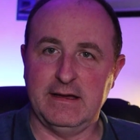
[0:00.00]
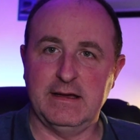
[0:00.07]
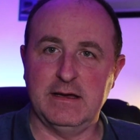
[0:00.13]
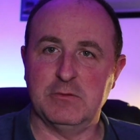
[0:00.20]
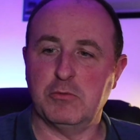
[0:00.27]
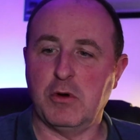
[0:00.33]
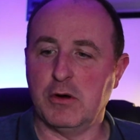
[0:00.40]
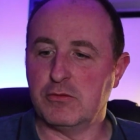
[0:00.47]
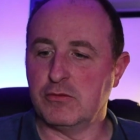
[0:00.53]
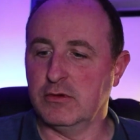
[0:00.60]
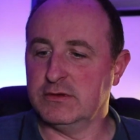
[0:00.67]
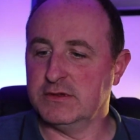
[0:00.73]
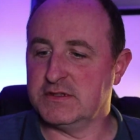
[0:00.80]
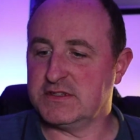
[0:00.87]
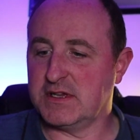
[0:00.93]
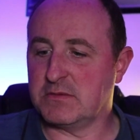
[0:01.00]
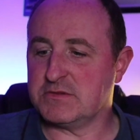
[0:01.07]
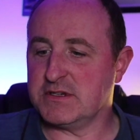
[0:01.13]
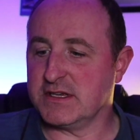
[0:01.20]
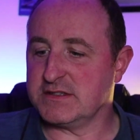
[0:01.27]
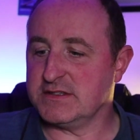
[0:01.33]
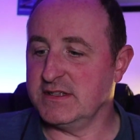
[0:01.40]
And while we're on the
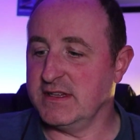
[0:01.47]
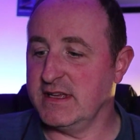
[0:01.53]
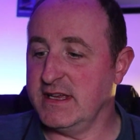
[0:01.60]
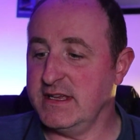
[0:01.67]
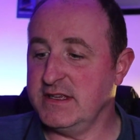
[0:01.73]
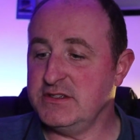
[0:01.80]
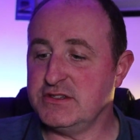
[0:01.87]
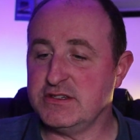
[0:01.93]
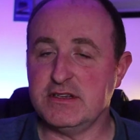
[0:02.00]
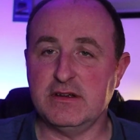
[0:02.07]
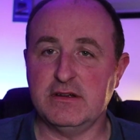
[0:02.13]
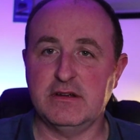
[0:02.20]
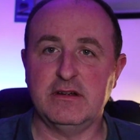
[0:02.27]
subject of the hinge,